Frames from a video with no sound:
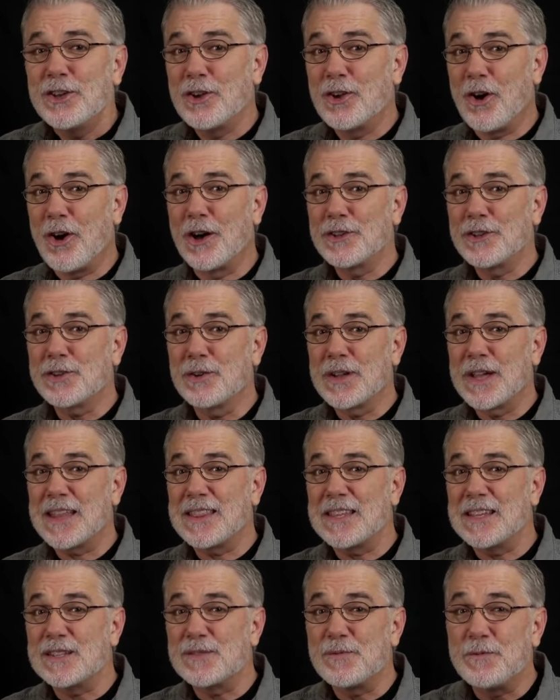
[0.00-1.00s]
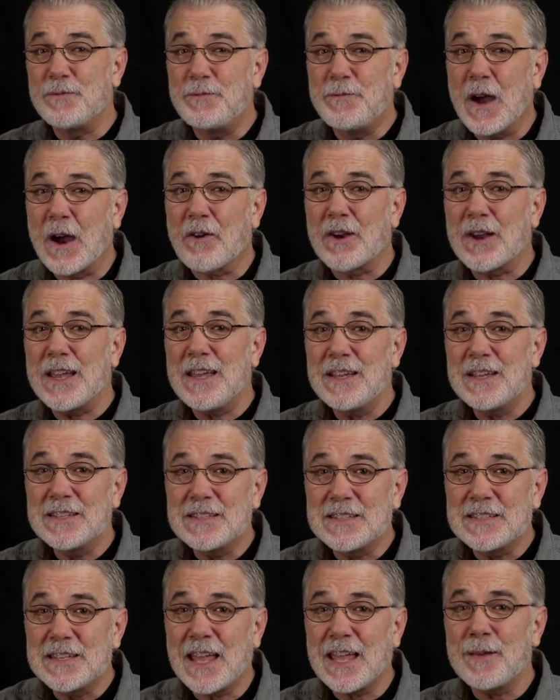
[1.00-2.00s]
You'll also get this very
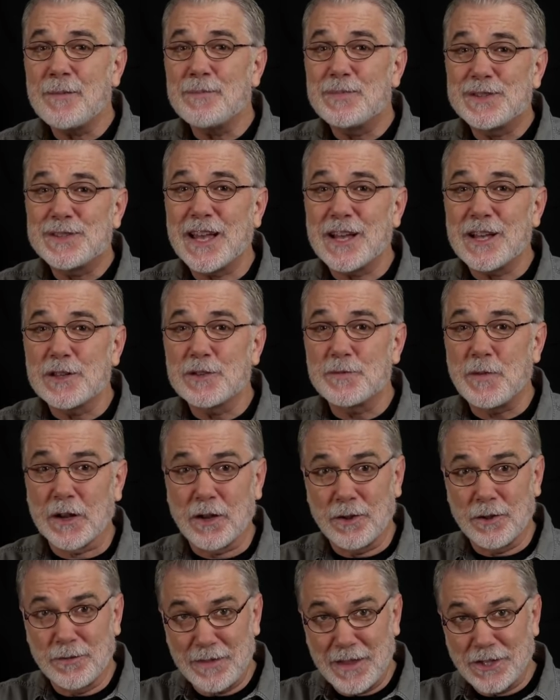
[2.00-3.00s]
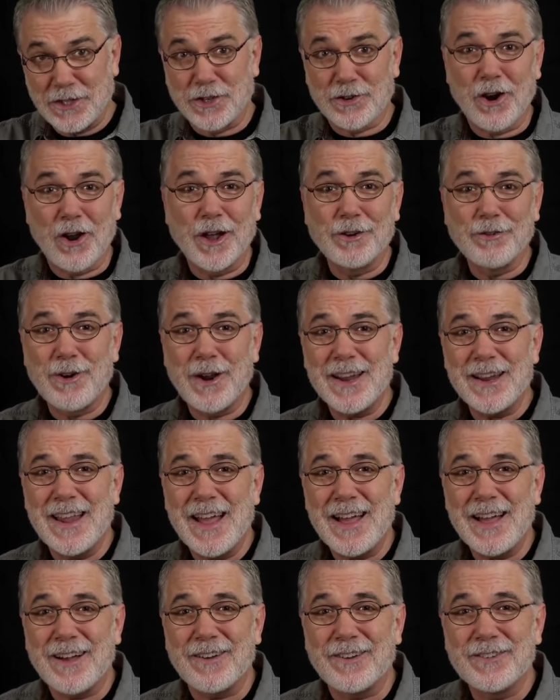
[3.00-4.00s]
same sales funnel that you're on right
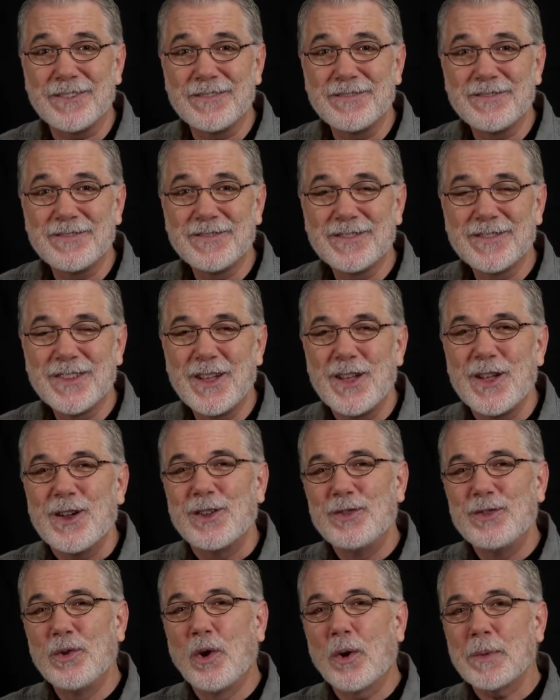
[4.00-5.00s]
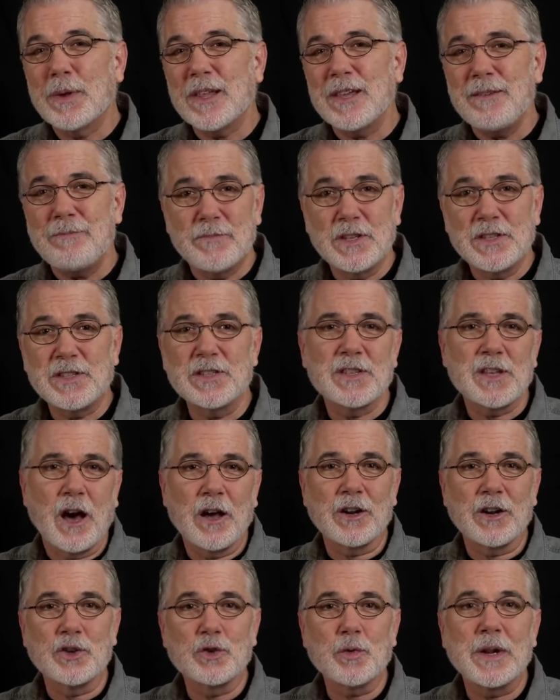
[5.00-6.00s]
now. Normally, this is one
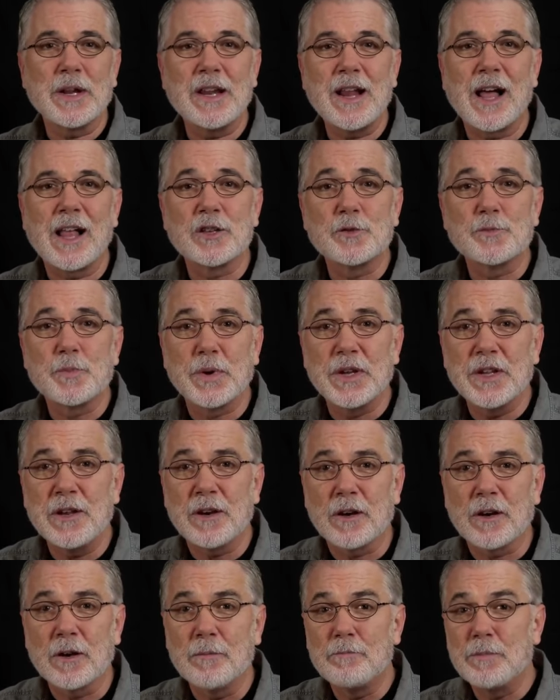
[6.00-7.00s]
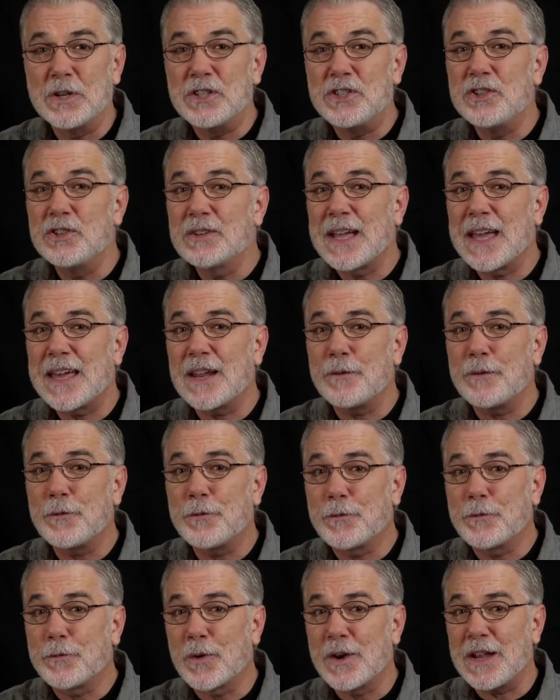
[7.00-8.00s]
hundred twenty dollars per year, but you'll get it
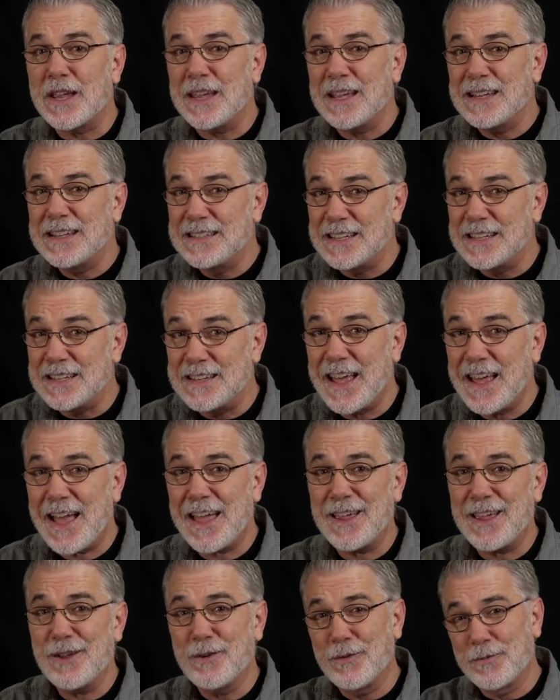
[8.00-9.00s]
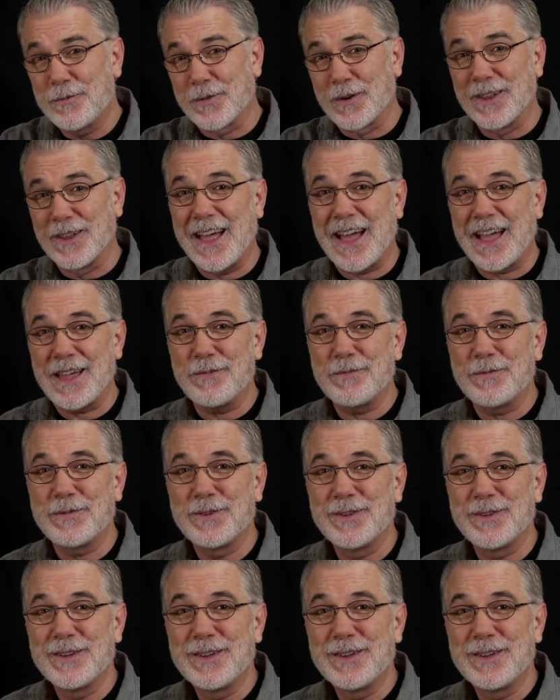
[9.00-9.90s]
free today for life.